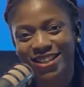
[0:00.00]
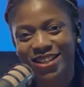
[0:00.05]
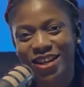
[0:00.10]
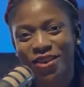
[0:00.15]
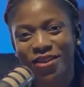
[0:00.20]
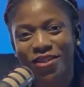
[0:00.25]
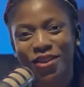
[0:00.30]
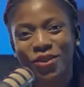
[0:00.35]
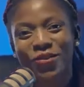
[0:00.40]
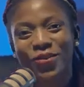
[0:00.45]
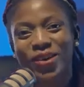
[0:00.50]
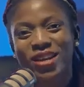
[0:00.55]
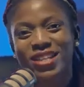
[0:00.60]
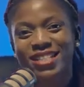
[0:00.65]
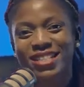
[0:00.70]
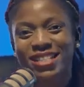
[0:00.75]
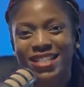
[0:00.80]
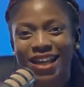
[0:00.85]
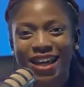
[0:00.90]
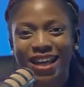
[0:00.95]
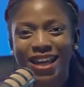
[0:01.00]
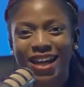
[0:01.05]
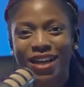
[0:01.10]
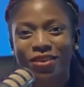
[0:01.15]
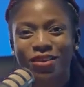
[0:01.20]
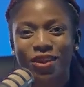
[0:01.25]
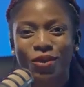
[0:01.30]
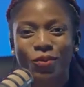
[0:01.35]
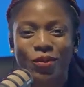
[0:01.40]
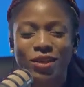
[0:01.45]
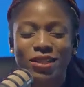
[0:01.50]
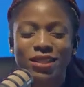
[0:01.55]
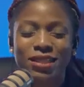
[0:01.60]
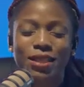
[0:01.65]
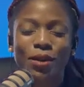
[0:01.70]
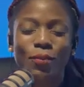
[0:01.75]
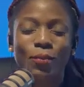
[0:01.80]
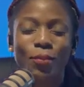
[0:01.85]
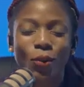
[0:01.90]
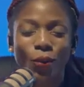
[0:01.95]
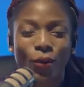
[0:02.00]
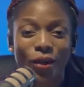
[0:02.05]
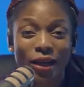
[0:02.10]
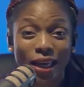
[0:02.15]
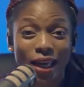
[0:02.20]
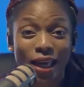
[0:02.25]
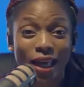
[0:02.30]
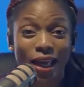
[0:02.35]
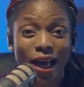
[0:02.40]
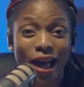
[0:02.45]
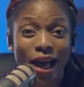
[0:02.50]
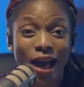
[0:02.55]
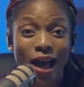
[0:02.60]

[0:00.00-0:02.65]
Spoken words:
Another Wednesday morning,